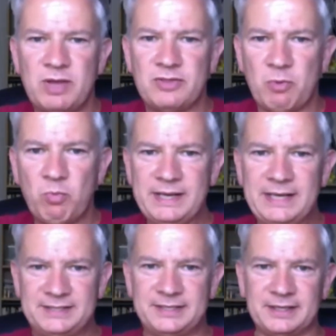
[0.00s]
then we
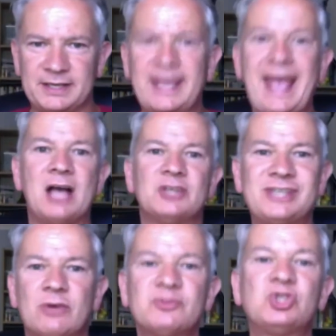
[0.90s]
need to get
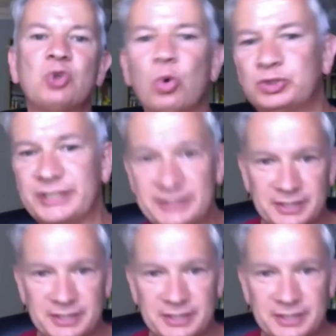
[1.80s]
ourselves sorted